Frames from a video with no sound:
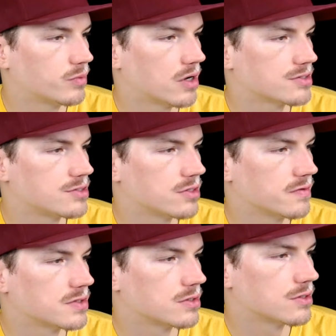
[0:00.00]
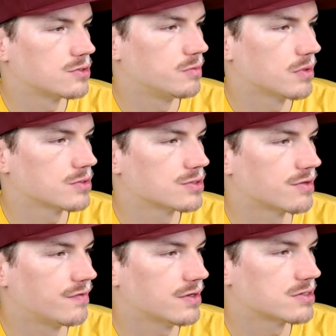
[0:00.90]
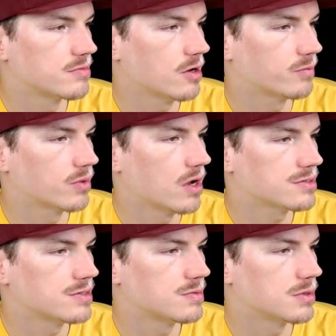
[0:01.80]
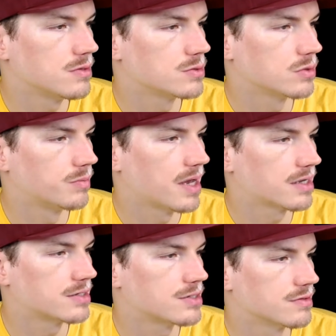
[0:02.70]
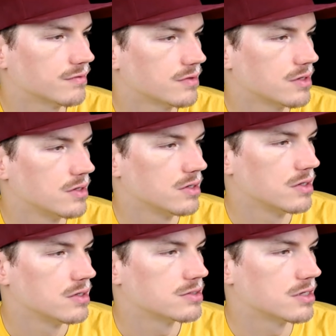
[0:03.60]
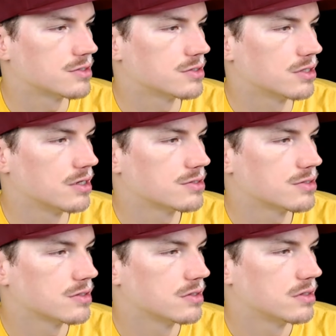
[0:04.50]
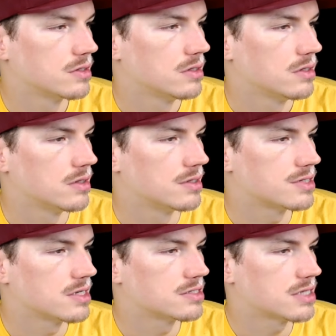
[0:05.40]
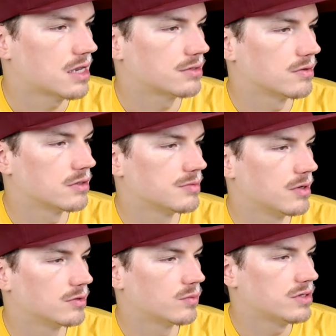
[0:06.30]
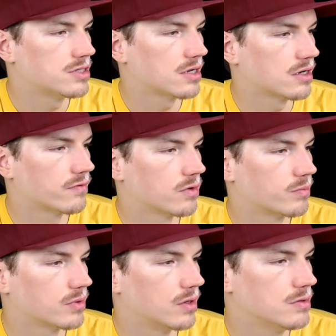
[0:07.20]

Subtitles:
services let you purchase a fixed amount of proxies with the usual packages of such and such that stay static during the month. We take a different approach.